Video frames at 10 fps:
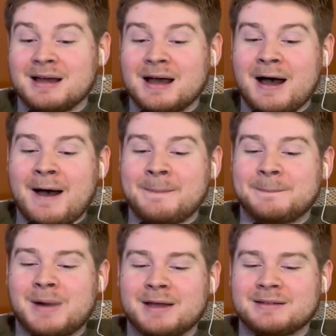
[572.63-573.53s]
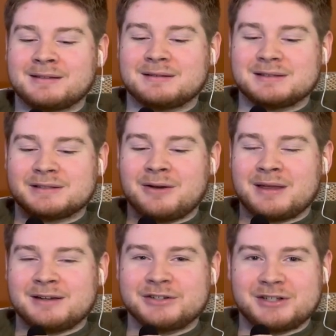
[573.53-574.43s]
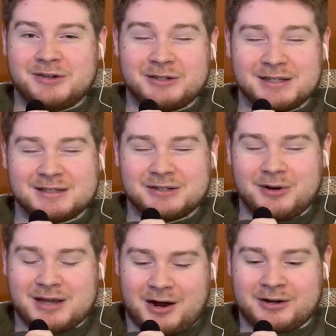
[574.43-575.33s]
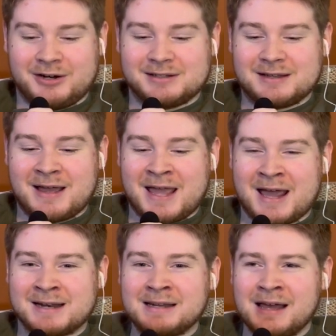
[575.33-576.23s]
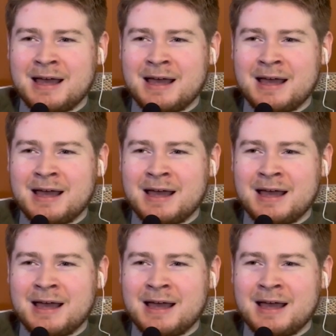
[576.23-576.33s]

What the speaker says: But so they introduce us to our characters and